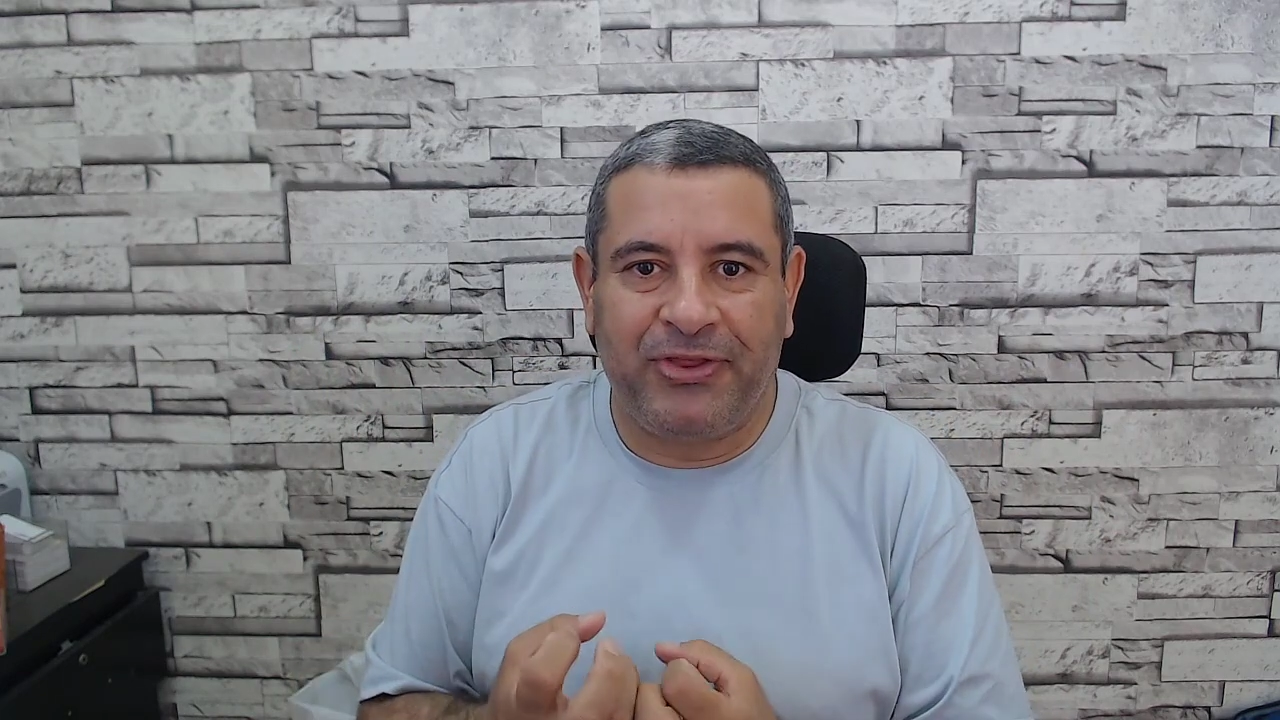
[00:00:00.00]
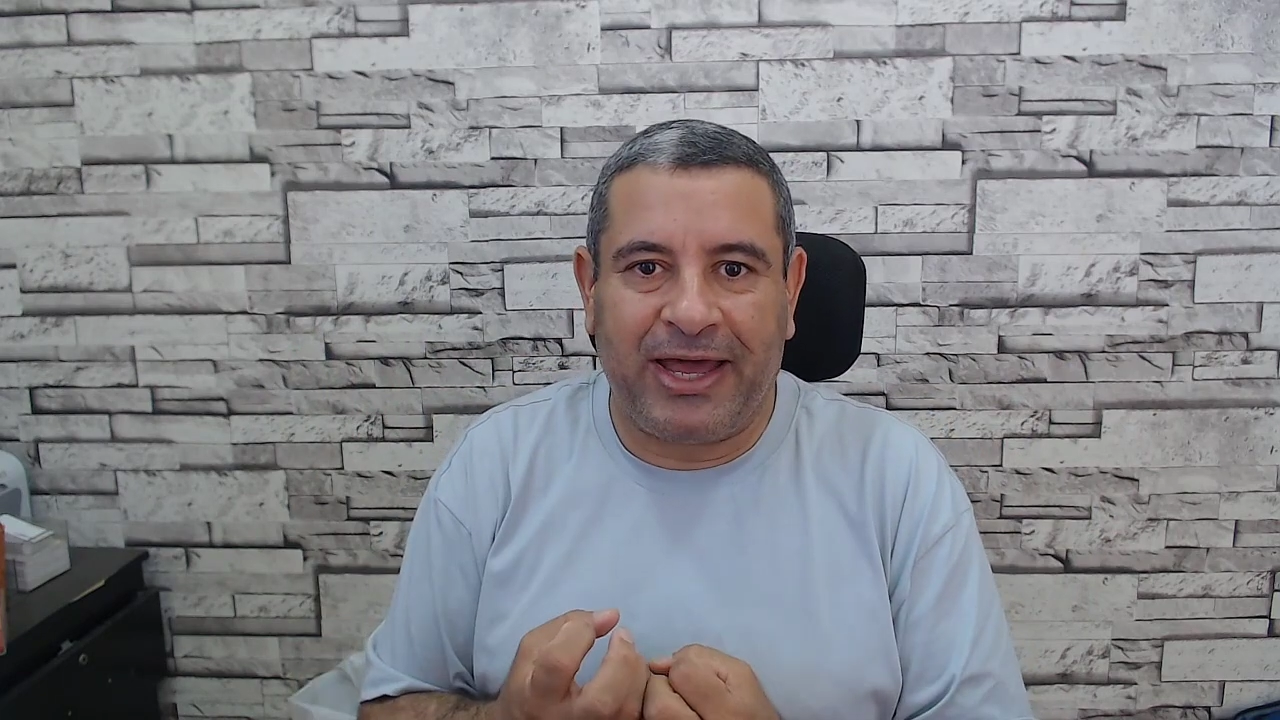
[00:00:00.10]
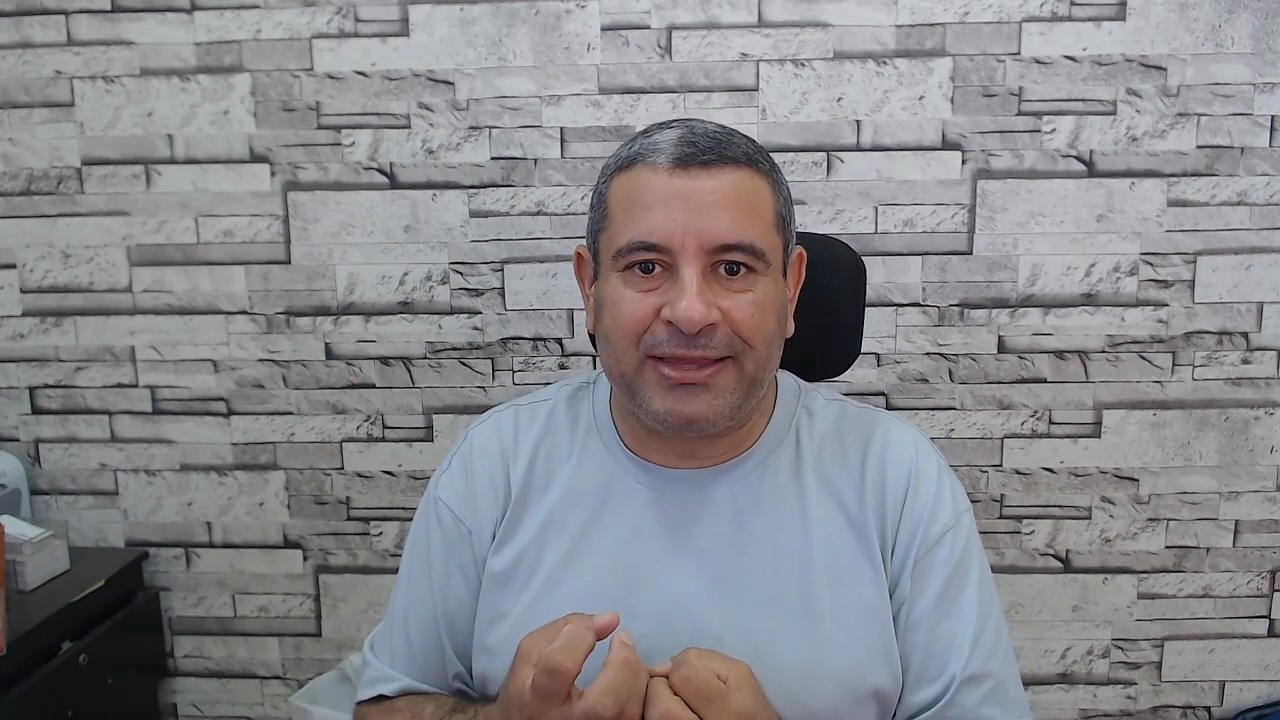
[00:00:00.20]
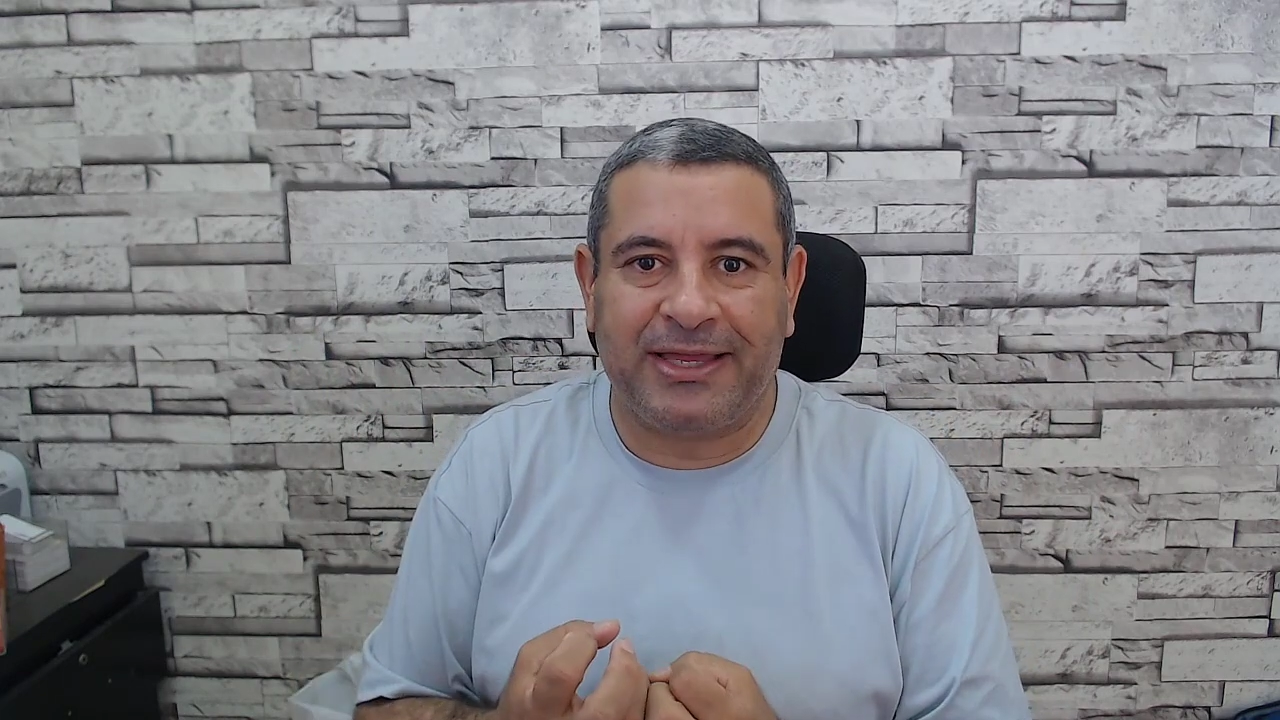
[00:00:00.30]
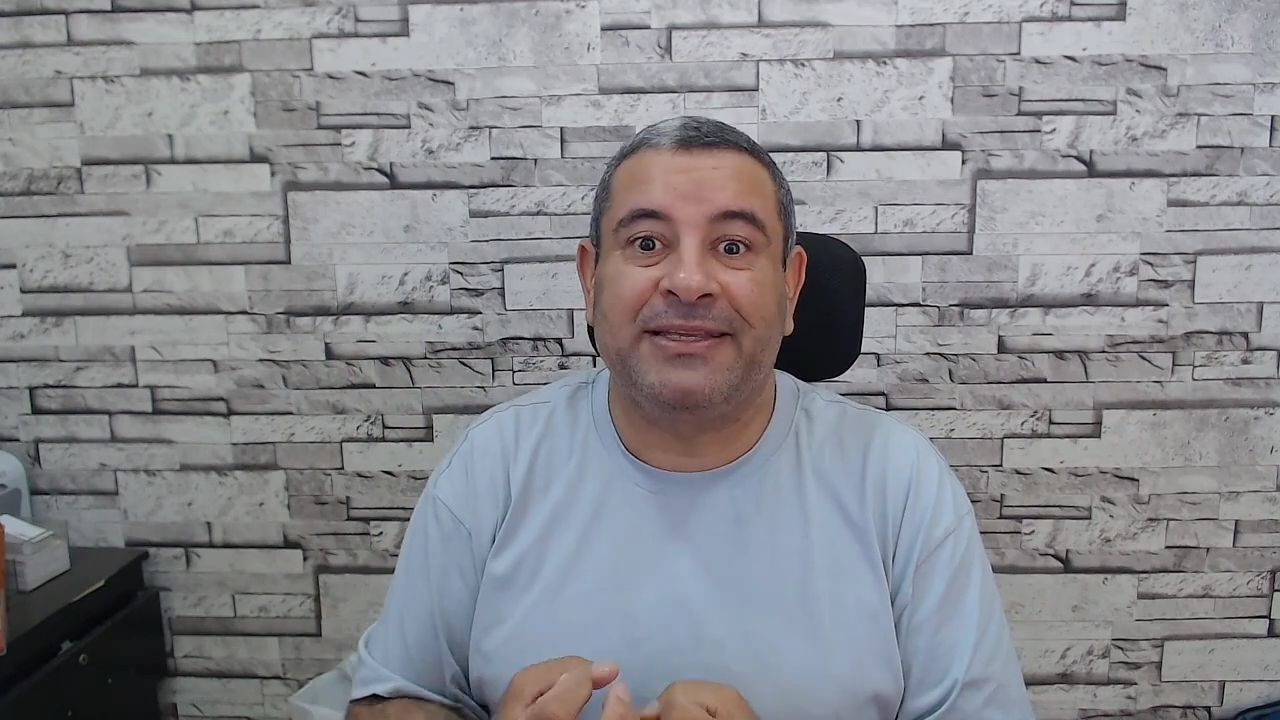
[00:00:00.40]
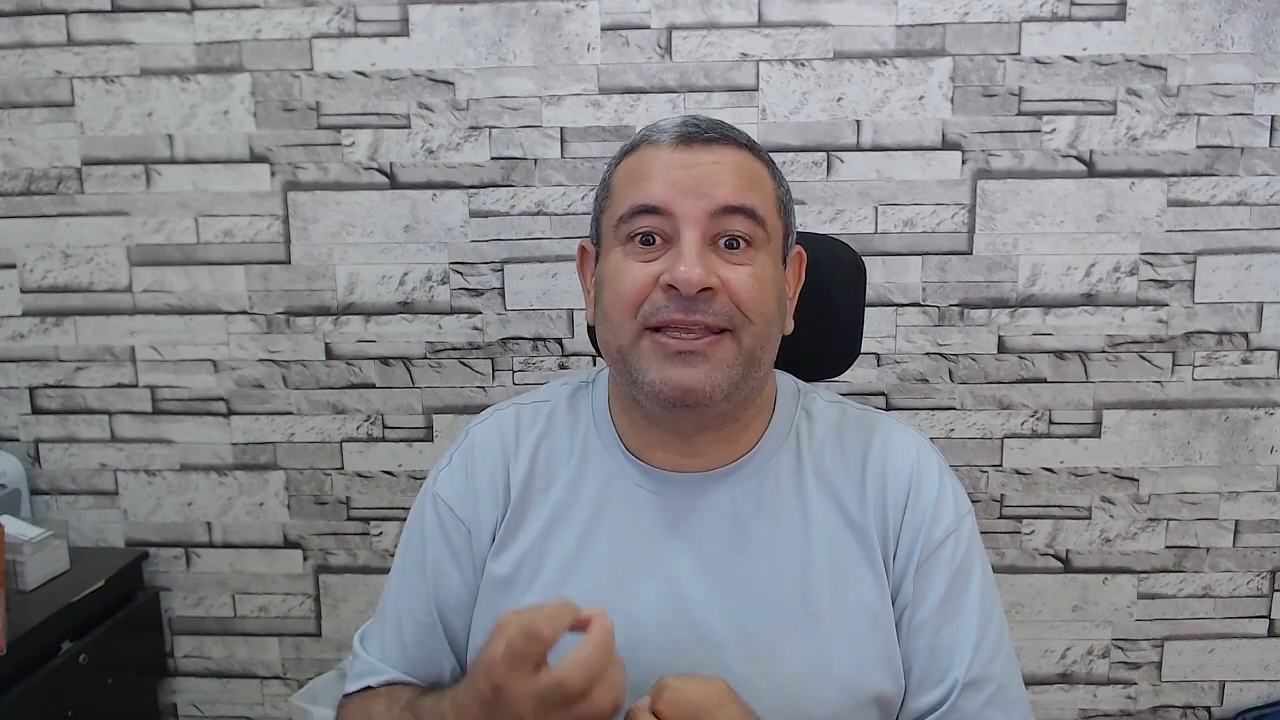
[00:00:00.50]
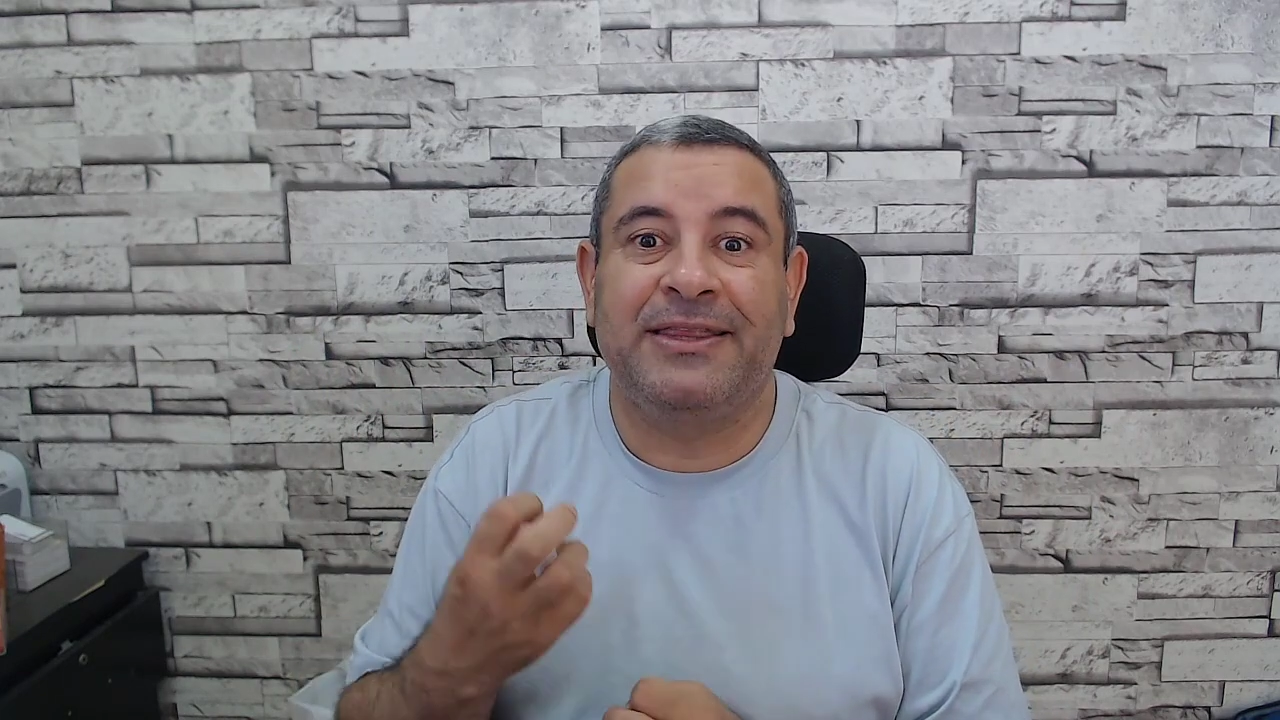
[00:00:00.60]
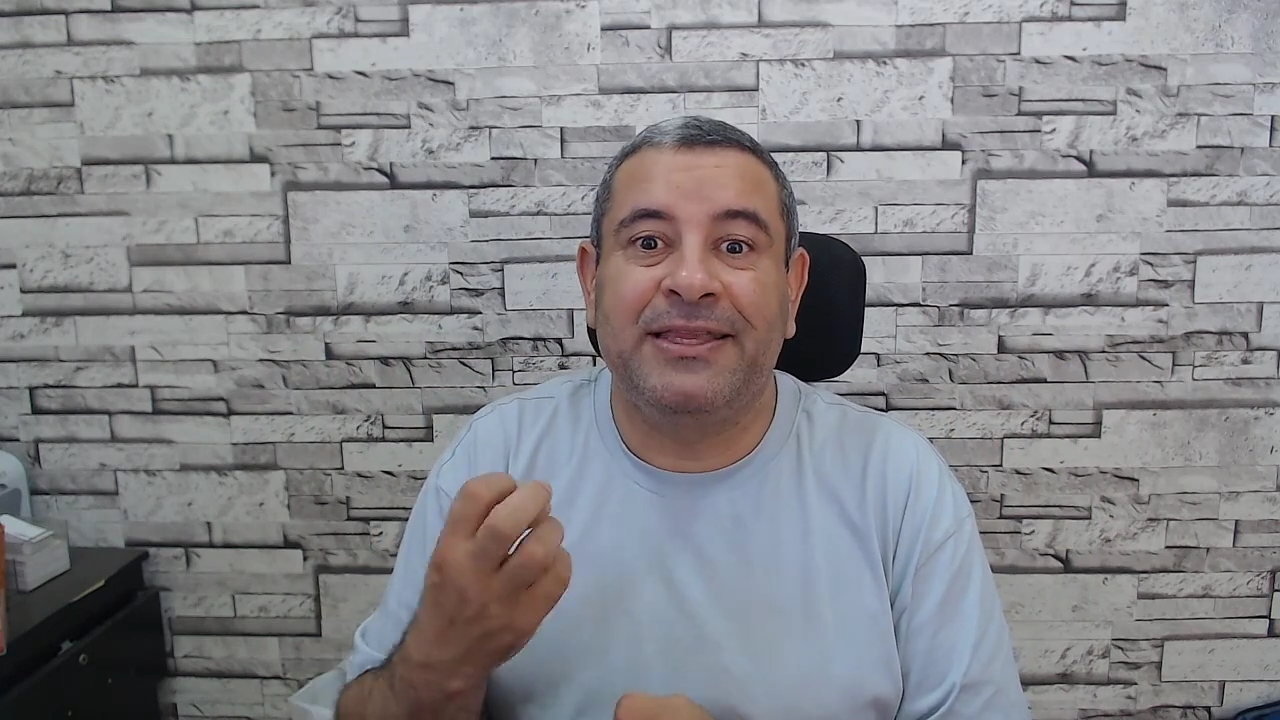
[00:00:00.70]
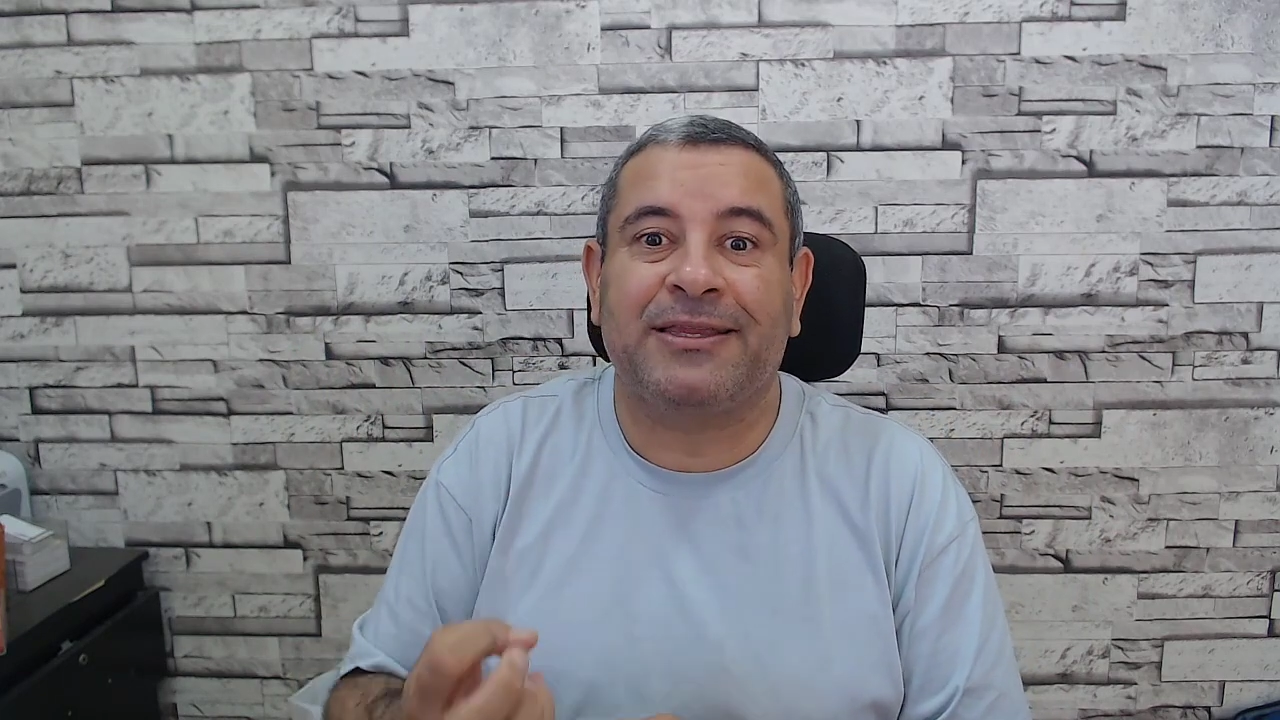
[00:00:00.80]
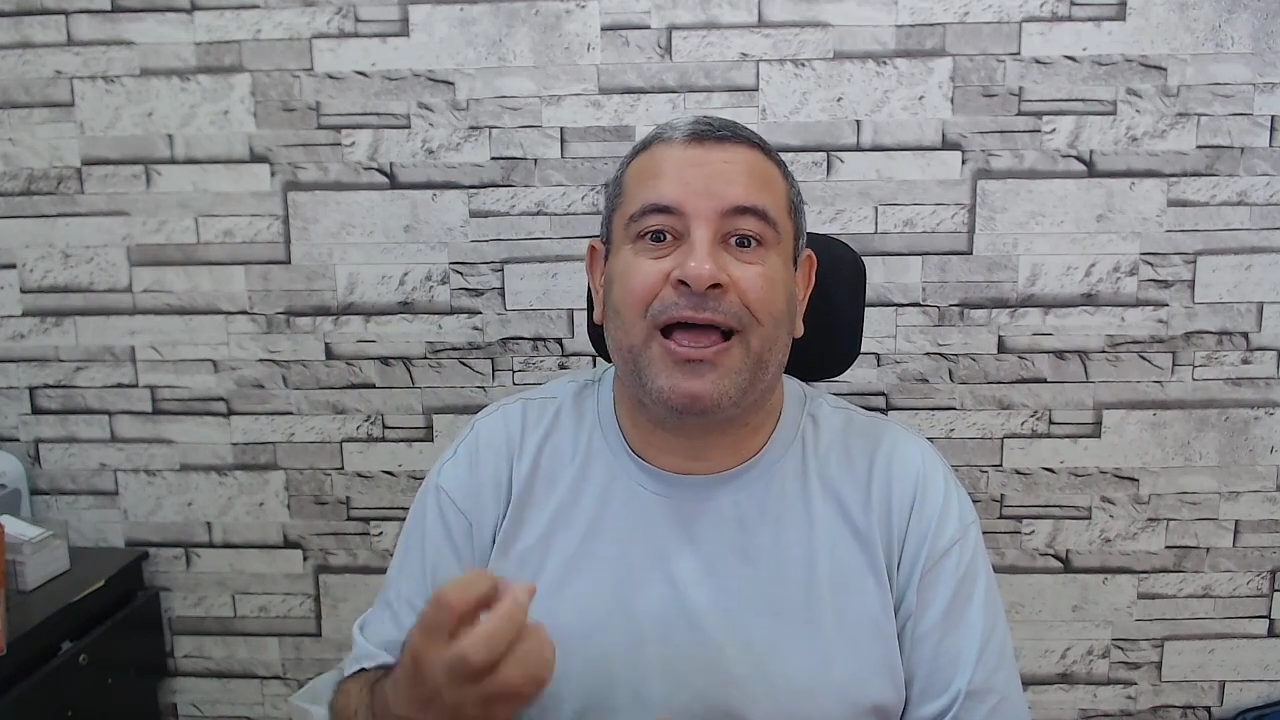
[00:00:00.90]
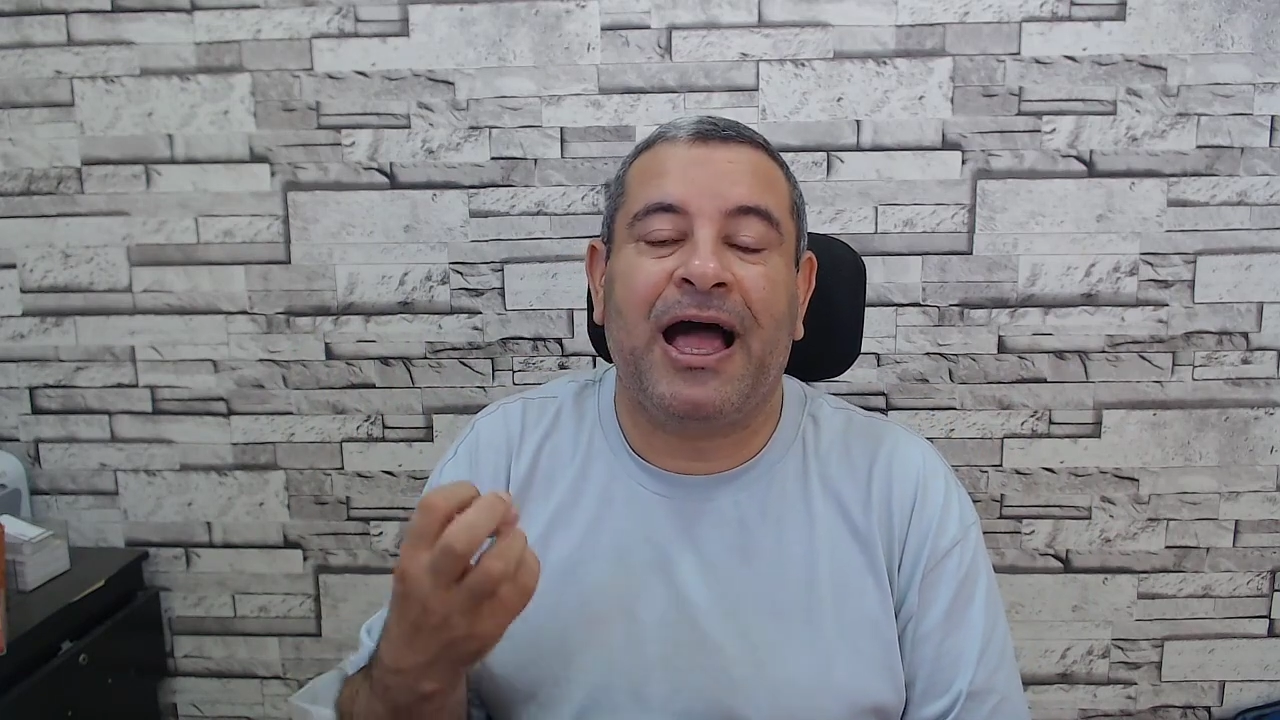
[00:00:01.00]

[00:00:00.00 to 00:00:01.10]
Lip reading: that I did not